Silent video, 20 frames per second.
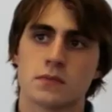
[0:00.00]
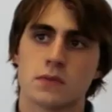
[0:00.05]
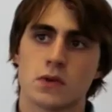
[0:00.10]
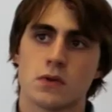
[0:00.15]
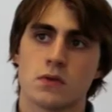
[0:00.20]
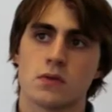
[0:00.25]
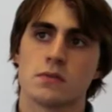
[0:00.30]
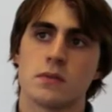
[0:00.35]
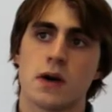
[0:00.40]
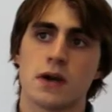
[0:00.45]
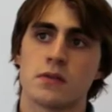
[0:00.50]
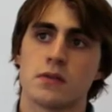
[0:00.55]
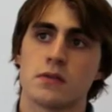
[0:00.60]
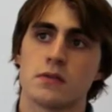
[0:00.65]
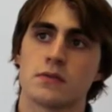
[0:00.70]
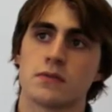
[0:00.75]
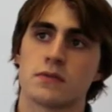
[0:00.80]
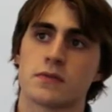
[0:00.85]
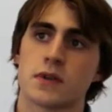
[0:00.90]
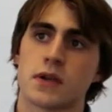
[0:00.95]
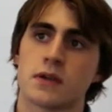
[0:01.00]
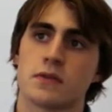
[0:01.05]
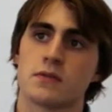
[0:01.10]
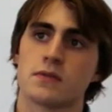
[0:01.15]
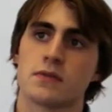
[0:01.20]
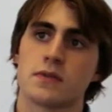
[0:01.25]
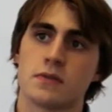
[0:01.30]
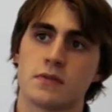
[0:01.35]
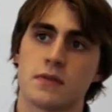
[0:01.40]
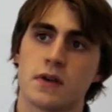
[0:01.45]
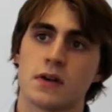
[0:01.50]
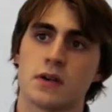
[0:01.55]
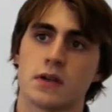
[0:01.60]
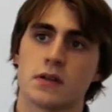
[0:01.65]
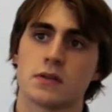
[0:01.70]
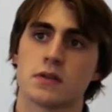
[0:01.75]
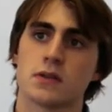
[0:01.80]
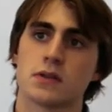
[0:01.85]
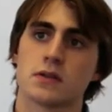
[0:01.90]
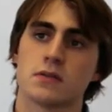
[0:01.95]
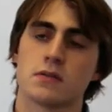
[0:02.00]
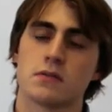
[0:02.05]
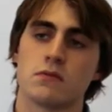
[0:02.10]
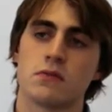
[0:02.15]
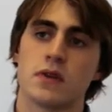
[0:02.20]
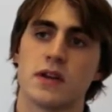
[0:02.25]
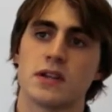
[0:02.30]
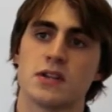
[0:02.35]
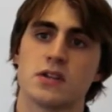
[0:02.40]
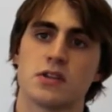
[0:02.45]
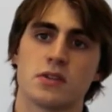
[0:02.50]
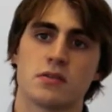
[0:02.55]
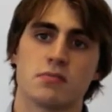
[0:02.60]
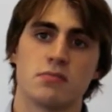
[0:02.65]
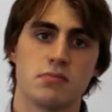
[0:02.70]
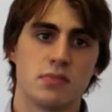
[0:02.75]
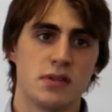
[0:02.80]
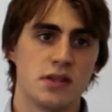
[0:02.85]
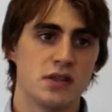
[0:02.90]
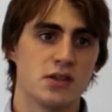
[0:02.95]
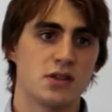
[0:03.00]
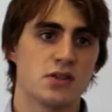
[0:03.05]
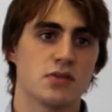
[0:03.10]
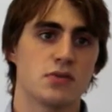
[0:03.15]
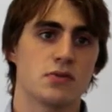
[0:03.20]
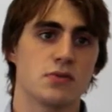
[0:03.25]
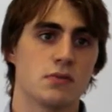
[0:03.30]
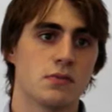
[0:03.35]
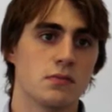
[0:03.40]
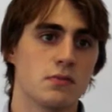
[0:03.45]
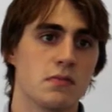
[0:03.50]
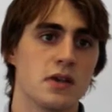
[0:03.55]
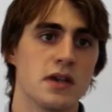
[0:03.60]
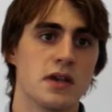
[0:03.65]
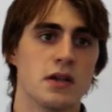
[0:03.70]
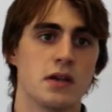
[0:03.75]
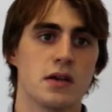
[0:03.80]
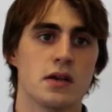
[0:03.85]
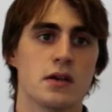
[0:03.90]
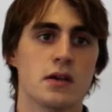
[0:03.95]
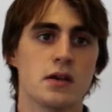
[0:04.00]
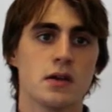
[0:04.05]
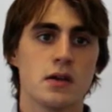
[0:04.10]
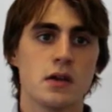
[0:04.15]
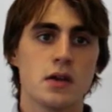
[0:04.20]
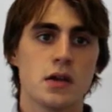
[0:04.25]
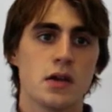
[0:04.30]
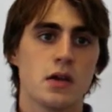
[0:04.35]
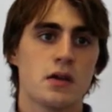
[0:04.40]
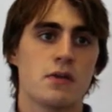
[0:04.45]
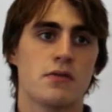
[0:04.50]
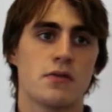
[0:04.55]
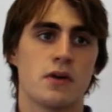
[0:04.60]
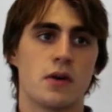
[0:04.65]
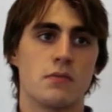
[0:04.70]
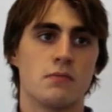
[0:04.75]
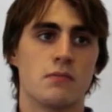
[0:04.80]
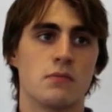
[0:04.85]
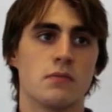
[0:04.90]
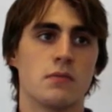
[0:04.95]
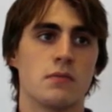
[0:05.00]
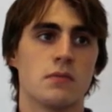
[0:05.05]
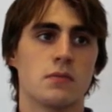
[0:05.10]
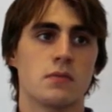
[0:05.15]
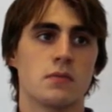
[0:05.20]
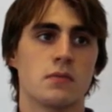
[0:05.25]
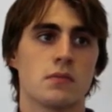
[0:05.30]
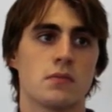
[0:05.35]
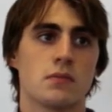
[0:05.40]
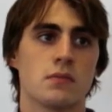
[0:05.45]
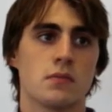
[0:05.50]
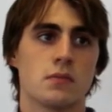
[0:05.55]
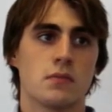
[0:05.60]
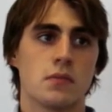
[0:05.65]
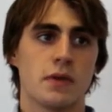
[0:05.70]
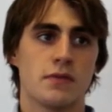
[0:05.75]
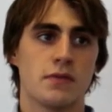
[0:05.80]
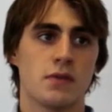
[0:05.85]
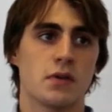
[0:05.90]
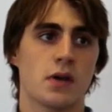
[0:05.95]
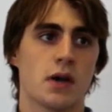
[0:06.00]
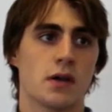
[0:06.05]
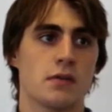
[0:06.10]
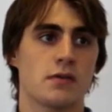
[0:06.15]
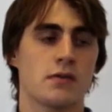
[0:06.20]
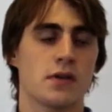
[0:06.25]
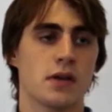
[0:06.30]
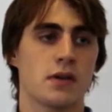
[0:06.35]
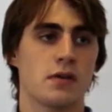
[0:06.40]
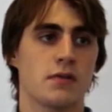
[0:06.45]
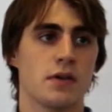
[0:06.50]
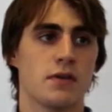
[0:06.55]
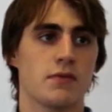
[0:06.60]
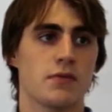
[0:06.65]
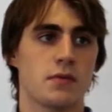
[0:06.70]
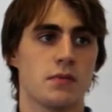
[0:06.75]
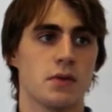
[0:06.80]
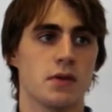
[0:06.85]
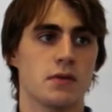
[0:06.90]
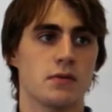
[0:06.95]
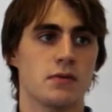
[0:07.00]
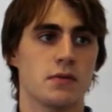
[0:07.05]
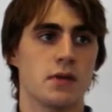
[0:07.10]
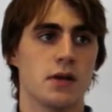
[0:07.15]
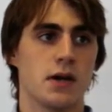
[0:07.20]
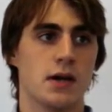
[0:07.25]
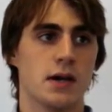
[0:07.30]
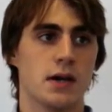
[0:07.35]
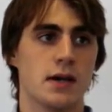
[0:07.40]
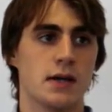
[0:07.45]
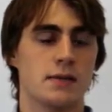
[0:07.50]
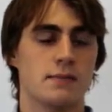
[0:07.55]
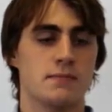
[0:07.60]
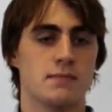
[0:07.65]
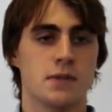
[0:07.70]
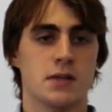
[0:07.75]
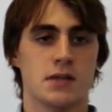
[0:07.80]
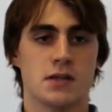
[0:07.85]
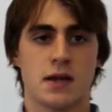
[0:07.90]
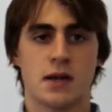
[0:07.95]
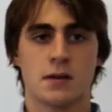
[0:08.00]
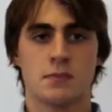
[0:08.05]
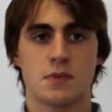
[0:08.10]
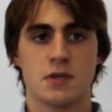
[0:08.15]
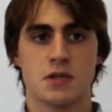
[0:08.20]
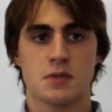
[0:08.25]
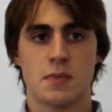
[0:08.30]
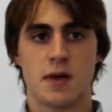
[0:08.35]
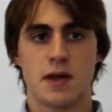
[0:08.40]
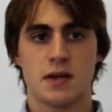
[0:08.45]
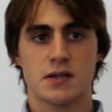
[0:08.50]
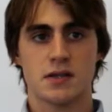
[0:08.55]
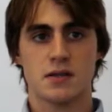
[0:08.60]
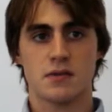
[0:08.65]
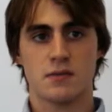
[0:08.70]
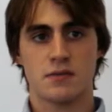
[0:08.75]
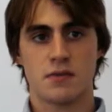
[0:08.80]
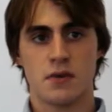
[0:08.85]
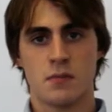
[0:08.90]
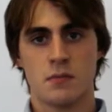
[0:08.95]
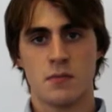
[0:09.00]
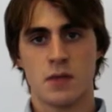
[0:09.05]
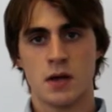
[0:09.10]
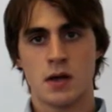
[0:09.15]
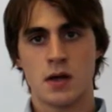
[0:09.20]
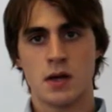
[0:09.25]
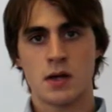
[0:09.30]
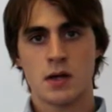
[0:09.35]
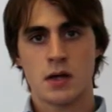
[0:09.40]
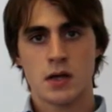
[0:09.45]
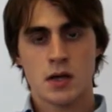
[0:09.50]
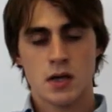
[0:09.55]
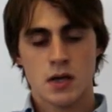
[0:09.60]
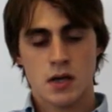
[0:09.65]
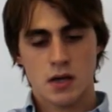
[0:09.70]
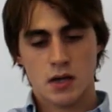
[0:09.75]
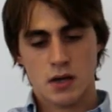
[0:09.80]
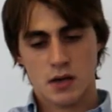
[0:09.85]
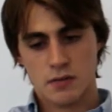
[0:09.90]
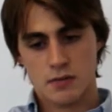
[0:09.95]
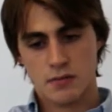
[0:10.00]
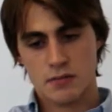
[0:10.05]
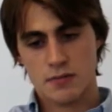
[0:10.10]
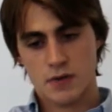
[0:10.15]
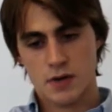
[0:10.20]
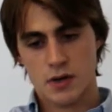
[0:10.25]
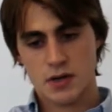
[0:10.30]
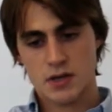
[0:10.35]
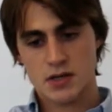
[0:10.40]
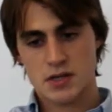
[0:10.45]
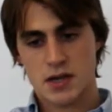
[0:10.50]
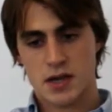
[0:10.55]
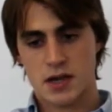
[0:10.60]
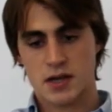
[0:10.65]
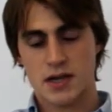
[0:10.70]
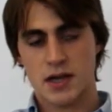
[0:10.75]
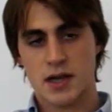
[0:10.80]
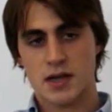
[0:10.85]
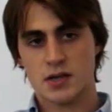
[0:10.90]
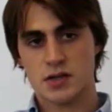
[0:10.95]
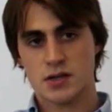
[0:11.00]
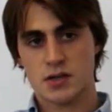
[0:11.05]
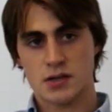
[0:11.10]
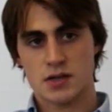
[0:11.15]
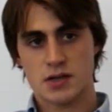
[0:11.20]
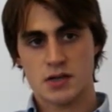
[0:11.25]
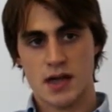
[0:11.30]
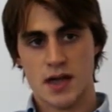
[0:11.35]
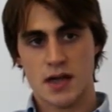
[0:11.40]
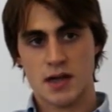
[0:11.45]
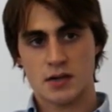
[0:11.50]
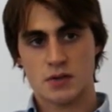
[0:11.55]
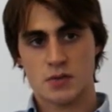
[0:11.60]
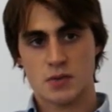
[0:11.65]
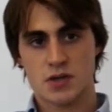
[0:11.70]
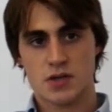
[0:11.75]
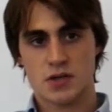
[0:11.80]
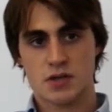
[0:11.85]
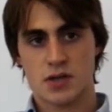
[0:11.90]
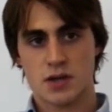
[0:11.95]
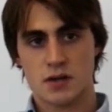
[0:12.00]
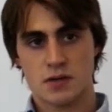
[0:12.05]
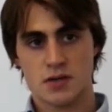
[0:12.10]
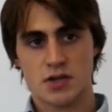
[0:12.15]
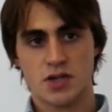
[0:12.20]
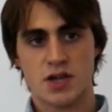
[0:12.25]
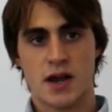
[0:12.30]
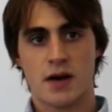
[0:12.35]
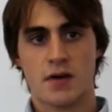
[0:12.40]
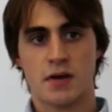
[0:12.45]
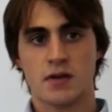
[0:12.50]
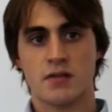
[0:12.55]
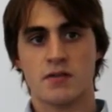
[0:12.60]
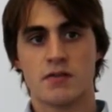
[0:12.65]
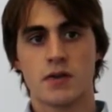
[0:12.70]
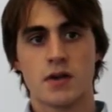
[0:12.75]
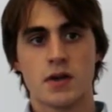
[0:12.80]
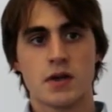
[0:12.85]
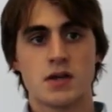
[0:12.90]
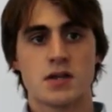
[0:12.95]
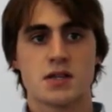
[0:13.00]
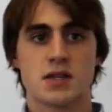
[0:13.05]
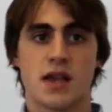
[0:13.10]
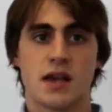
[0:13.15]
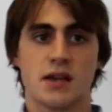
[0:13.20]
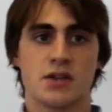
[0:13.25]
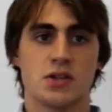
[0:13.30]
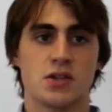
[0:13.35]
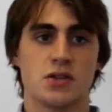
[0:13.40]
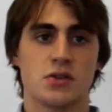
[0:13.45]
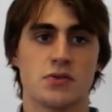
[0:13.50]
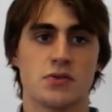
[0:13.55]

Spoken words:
All manner of kind of very rich digital media, from, if you kind of think of it from a design perspective, from the kind of first ideation stage, which is kind of sharing of sketches